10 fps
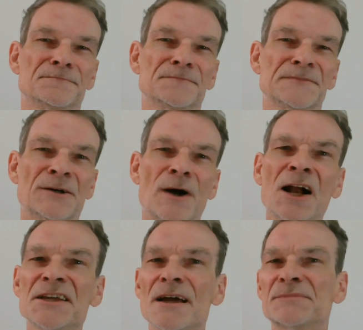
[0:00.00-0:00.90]
Now,
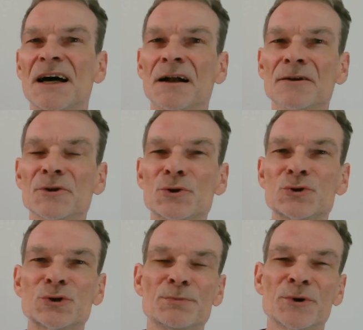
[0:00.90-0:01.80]
Ali Abdal, the
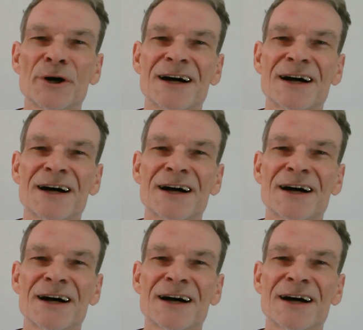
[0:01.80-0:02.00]
YouTuber,